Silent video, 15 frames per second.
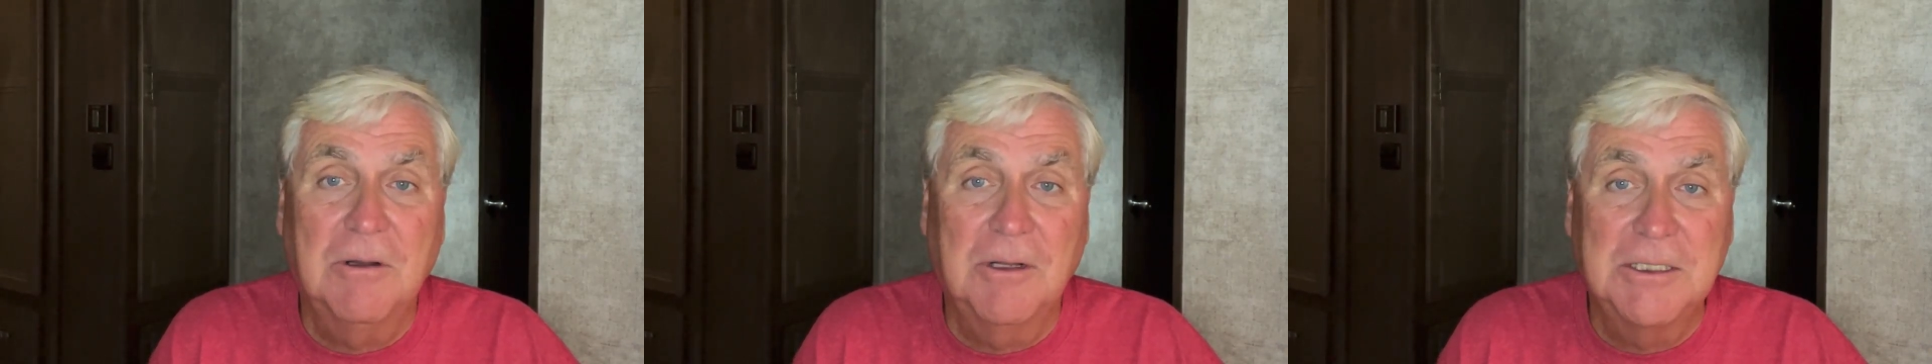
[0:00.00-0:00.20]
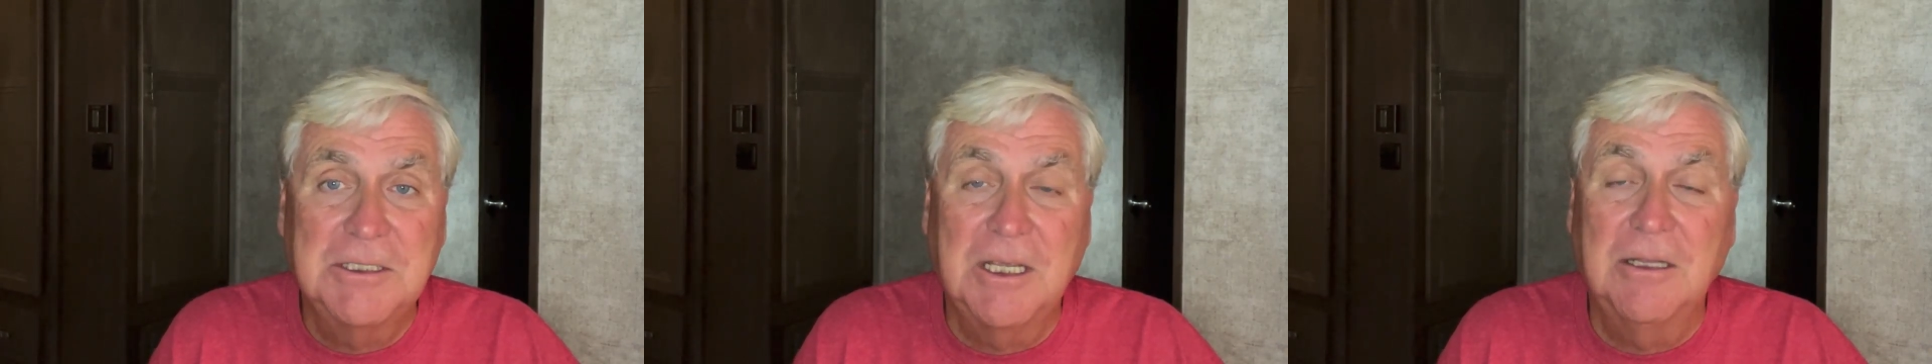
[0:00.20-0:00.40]

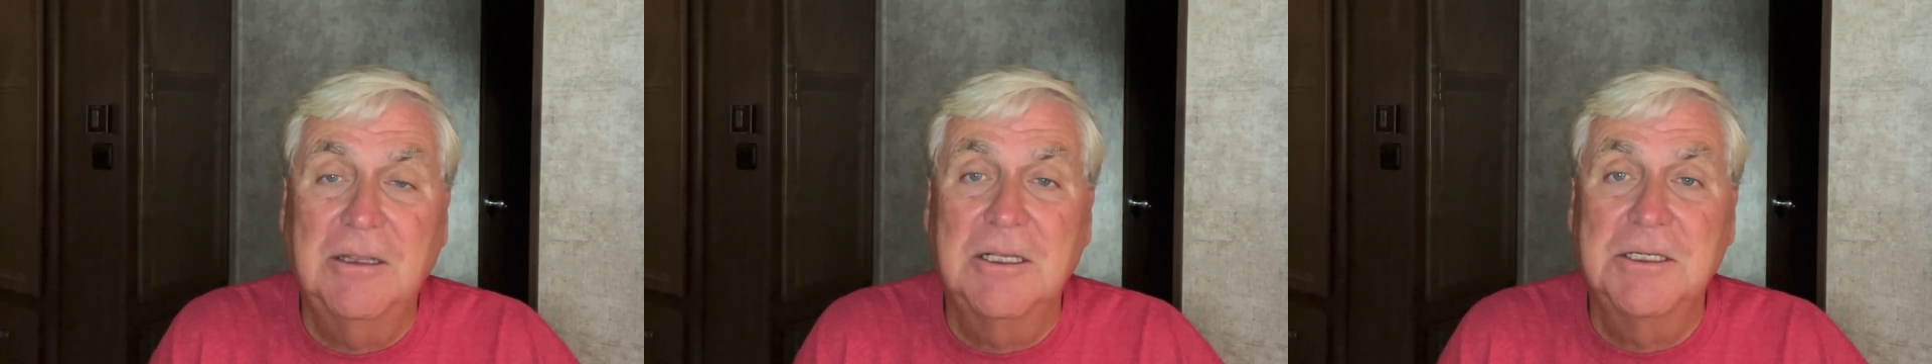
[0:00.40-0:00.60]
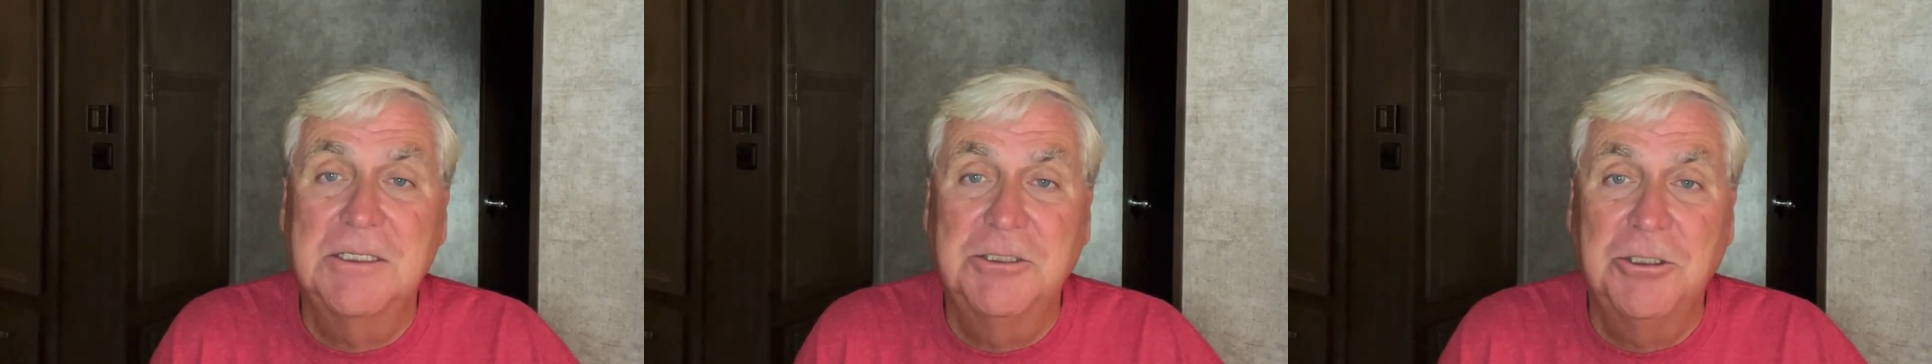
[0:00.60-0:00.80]
let's get
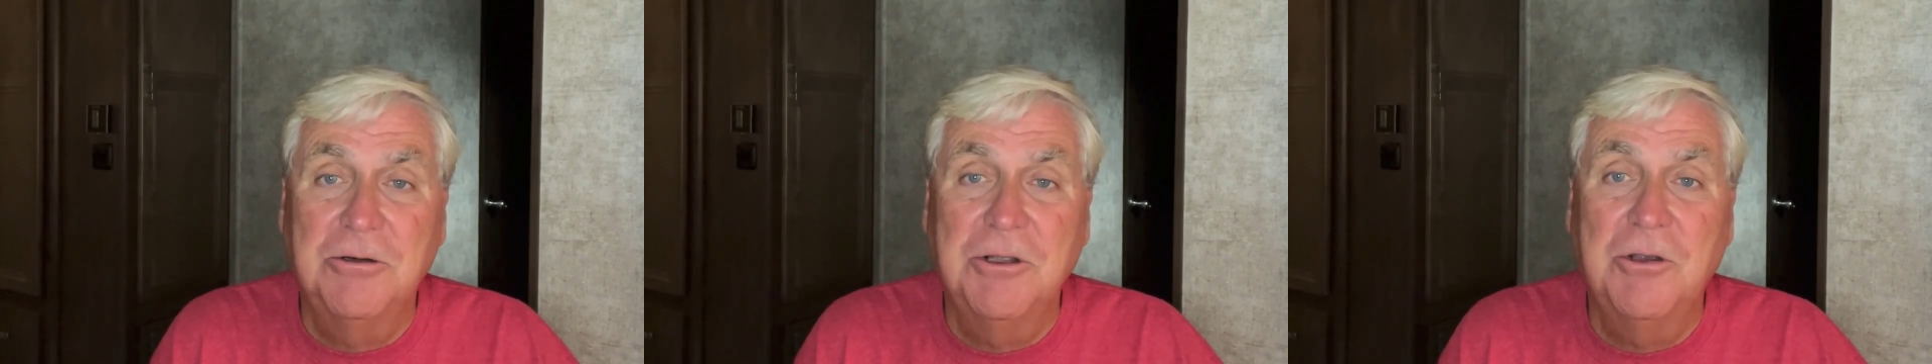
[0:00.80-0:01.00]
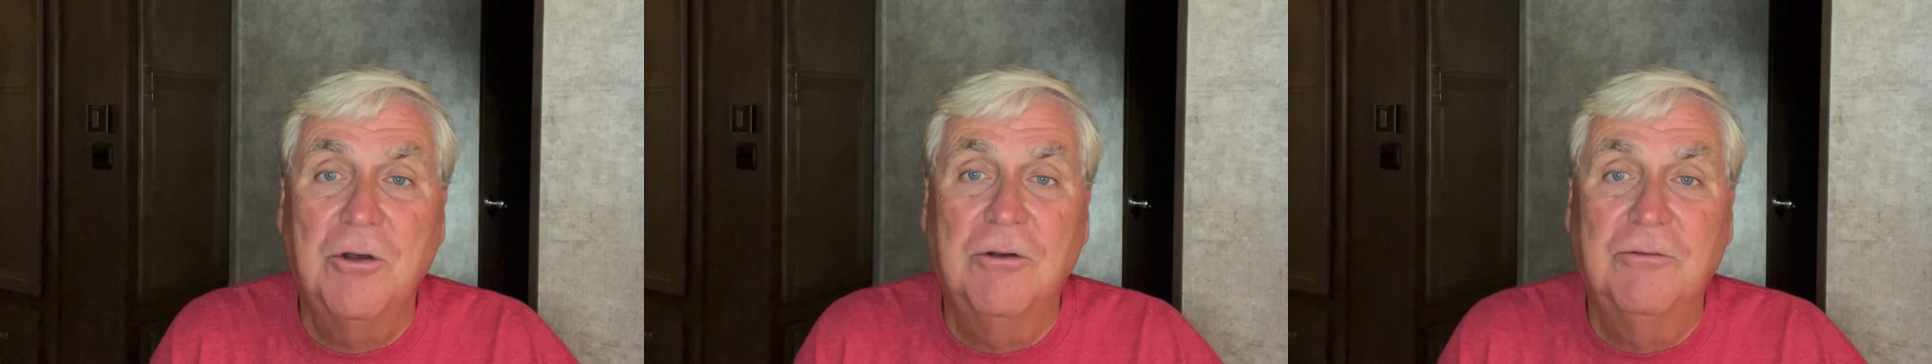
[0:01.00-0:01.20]
this
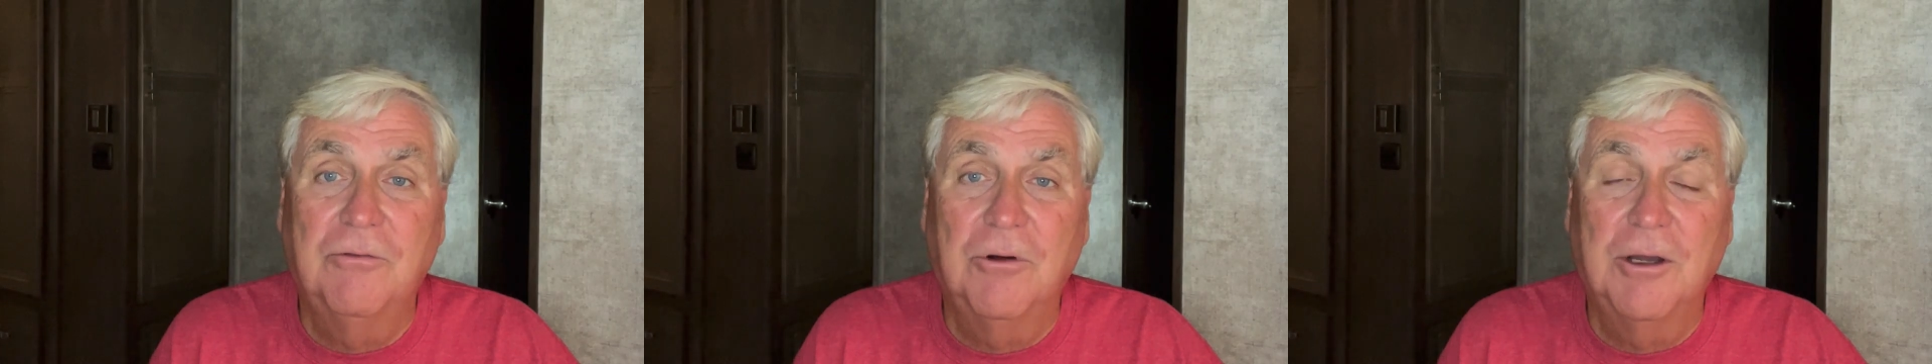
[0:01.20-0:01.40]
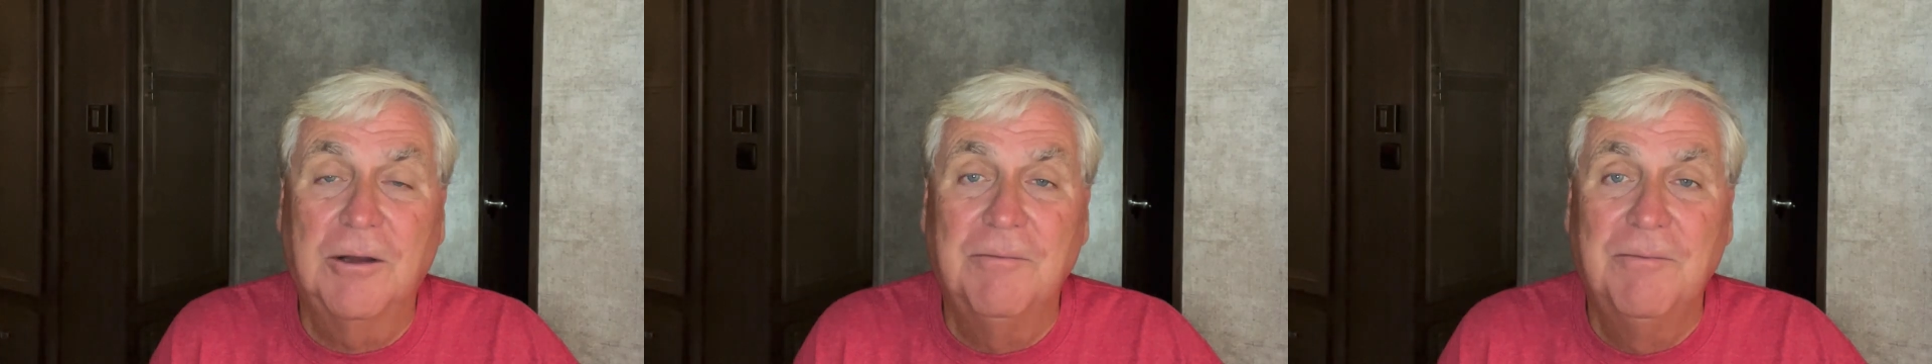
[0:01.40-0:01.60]
journey going
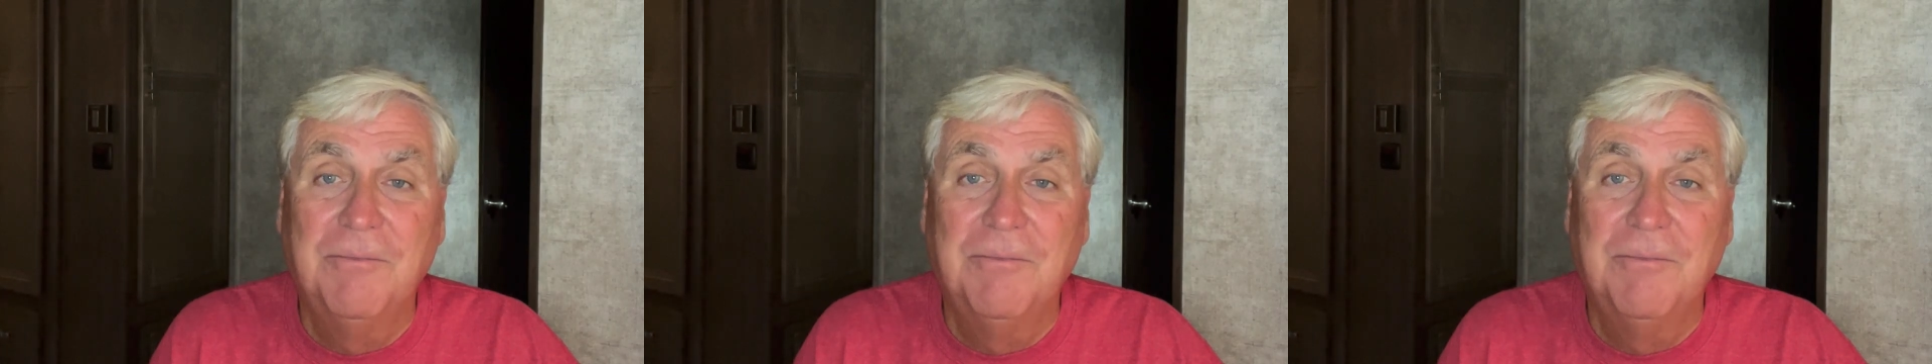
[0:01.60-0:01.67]
for you.